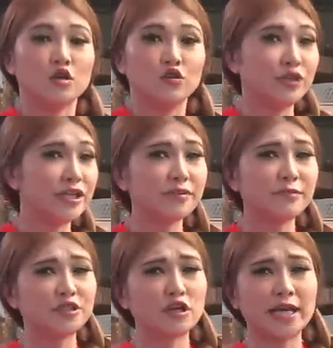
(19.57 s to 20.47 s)
You hear
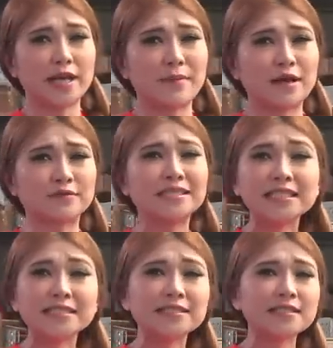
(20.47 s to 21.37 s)
me talking about
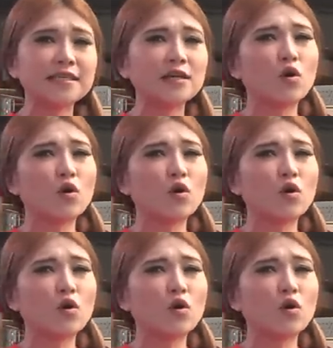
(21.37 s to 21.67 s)
DC